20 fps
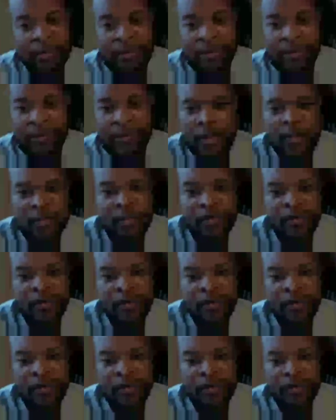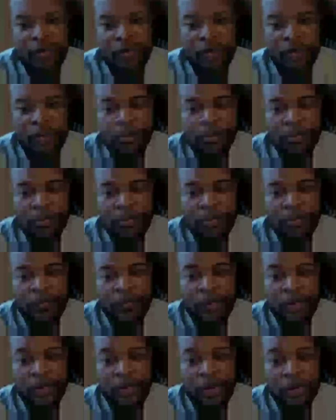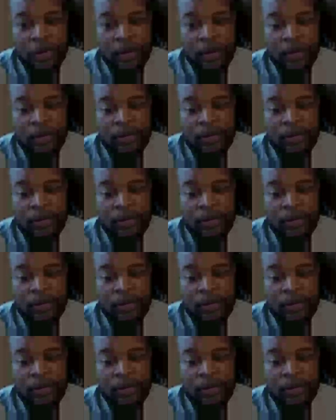if mm-hmm. you just don't feel comfortable. You just don't feel comfortable.